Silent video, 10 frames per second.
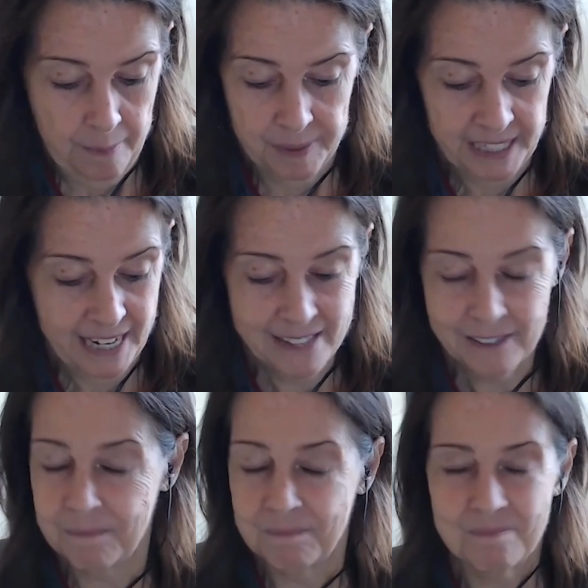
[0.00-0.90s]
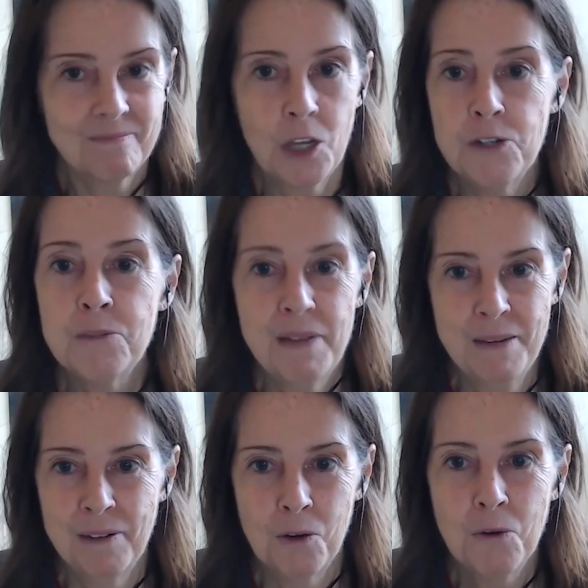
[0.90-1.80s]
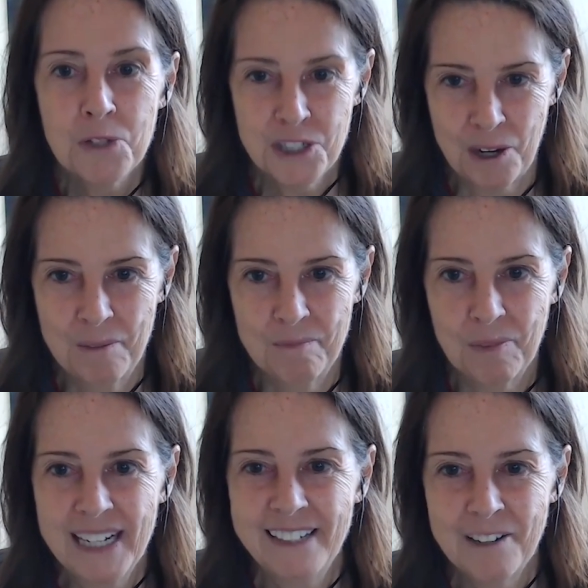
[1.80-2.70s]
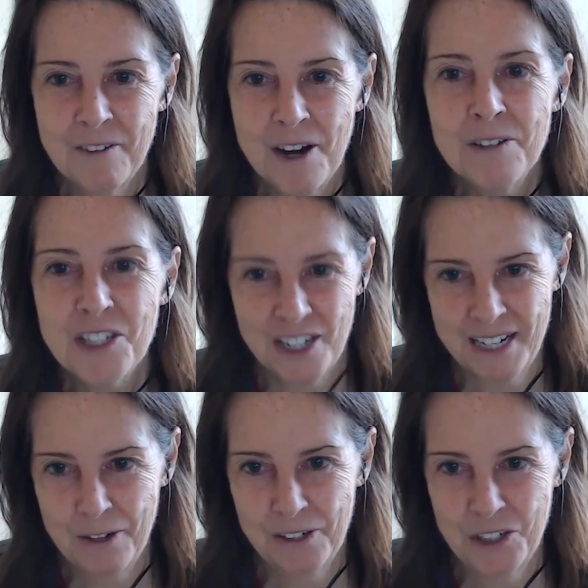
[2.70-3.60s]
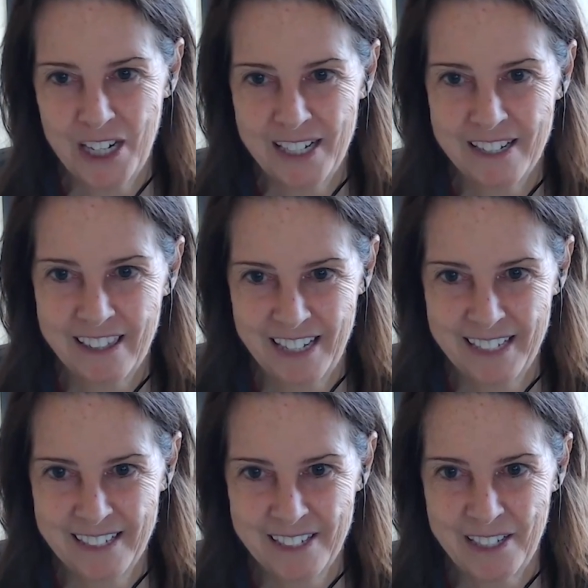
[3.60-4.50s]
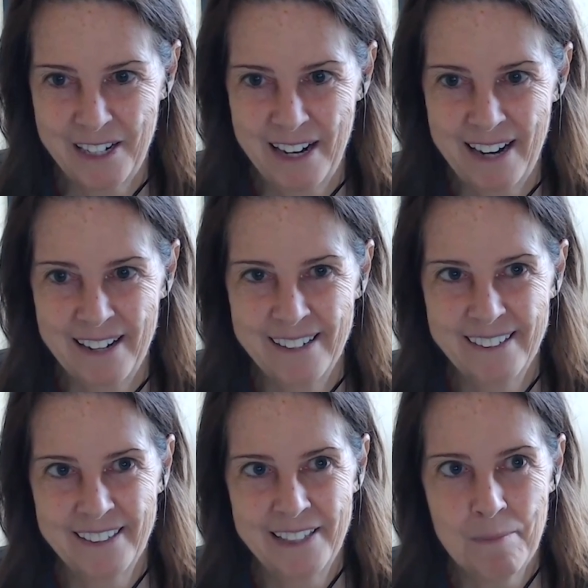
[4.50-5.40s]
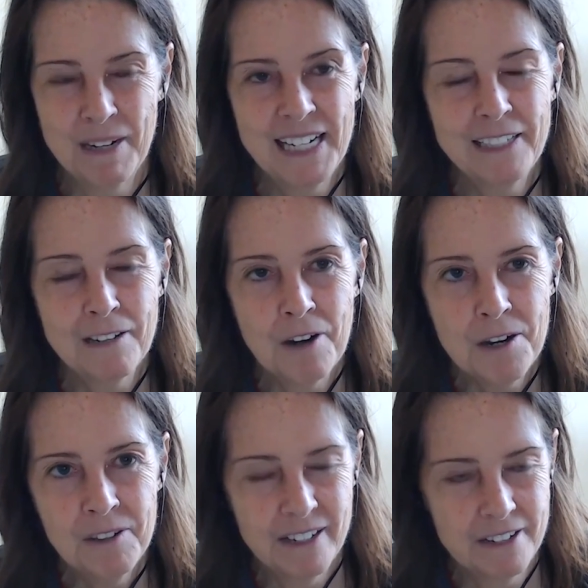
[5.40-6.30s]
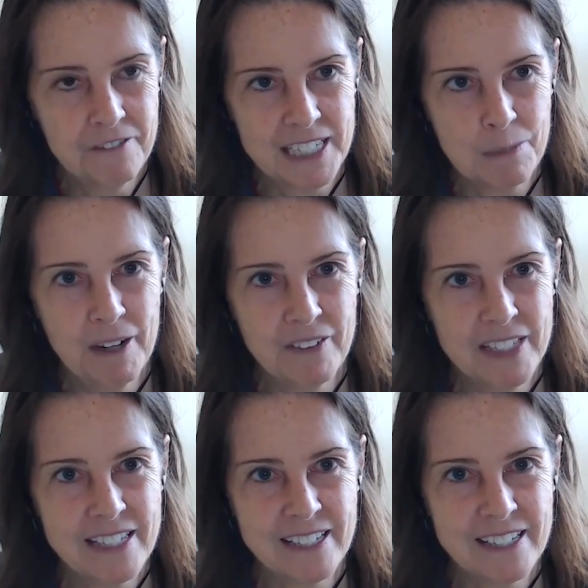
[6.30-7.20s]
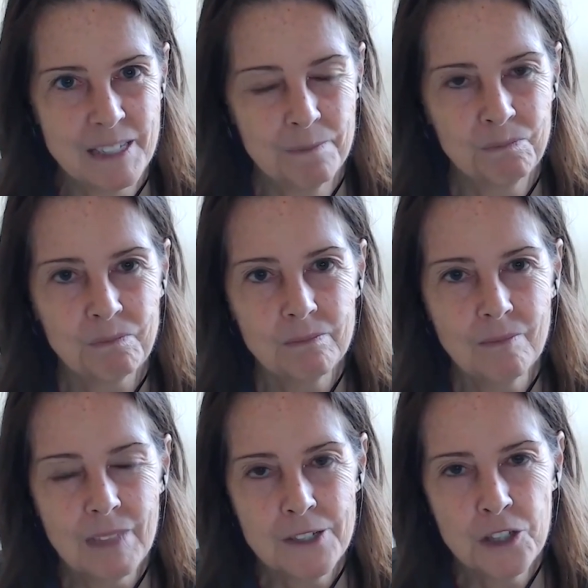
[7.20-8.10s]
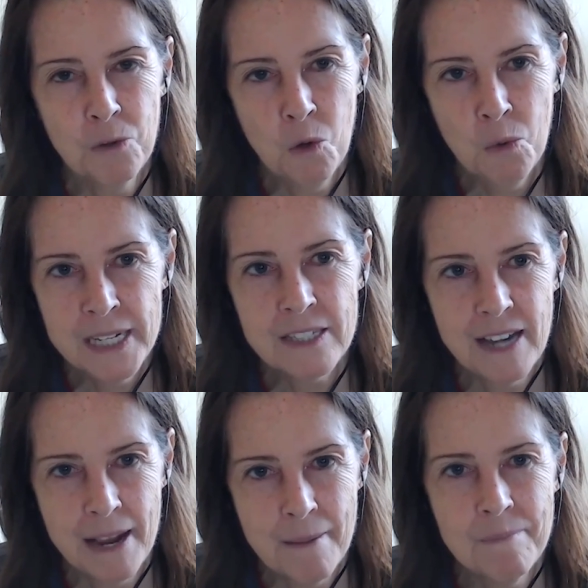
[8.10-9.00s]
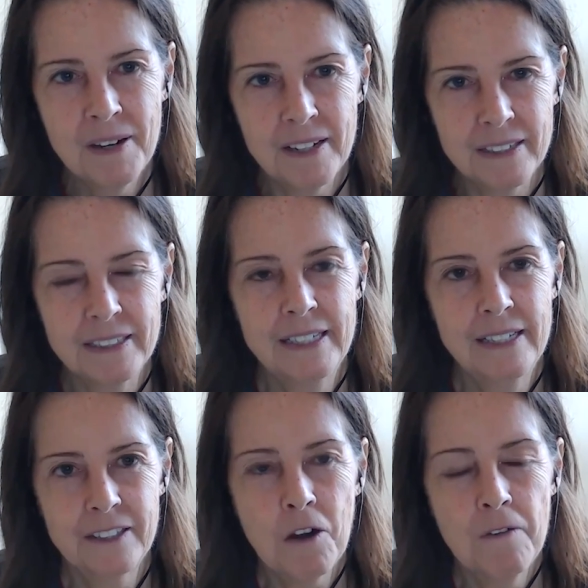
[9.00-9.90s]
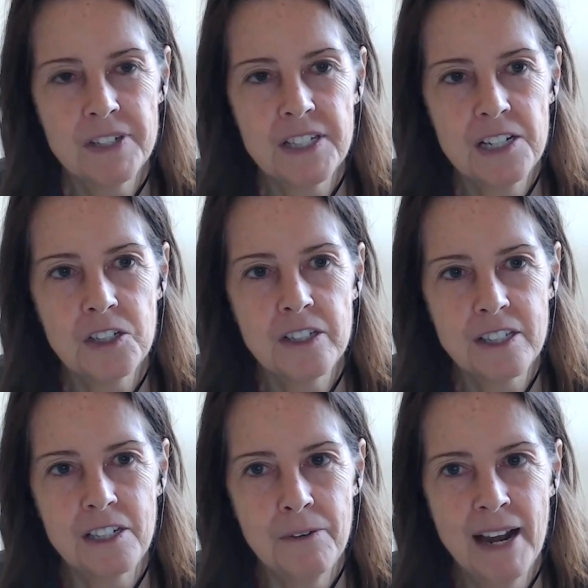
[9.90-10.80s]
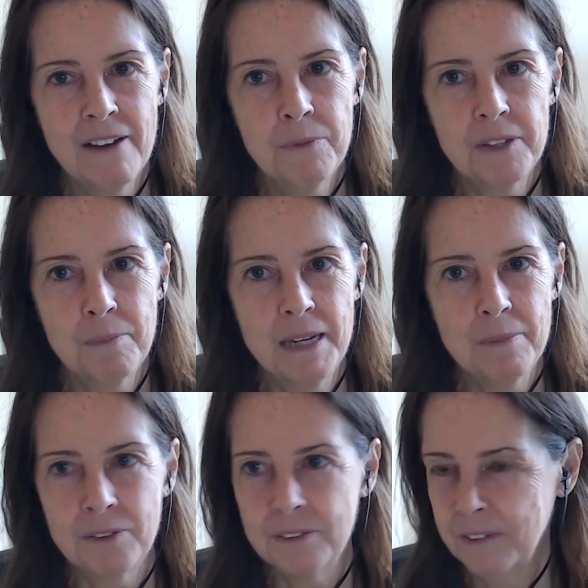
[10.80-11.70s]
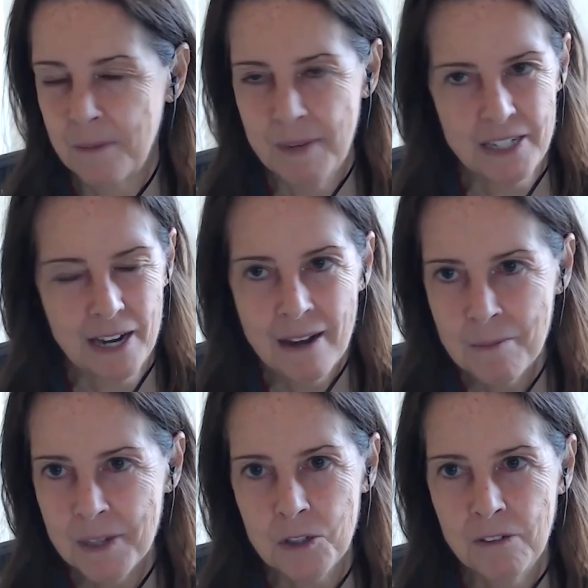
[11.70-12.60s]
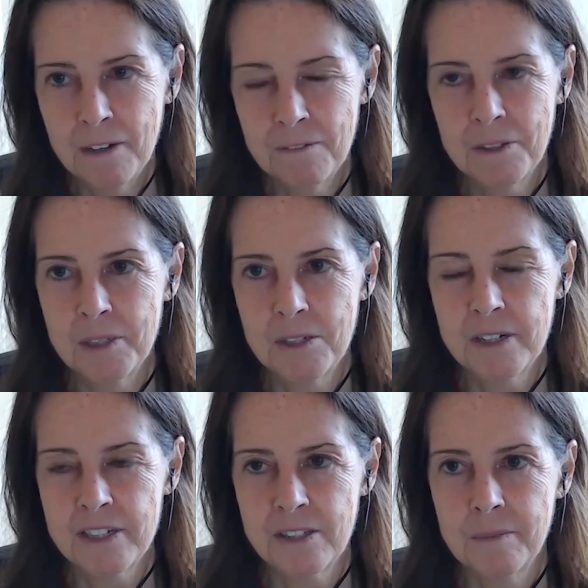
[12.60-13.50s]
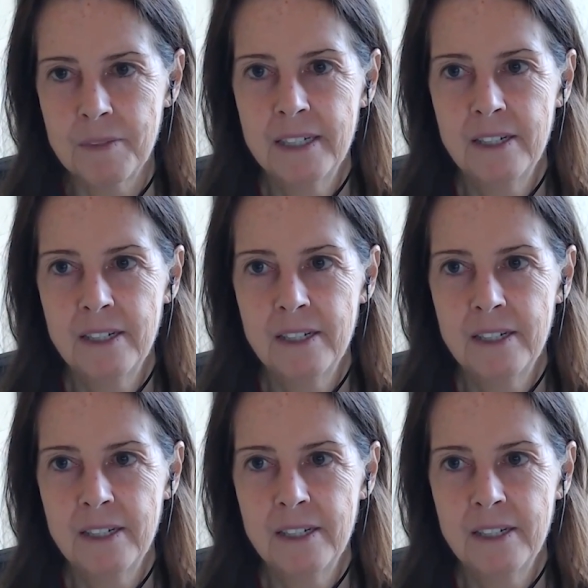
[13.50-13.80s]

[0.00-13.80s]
But again, those people are also bringing their own psychology to things. They're bringing their own life experiences. So always temper the conversations that you have with people, no matter how much you love them and trust them,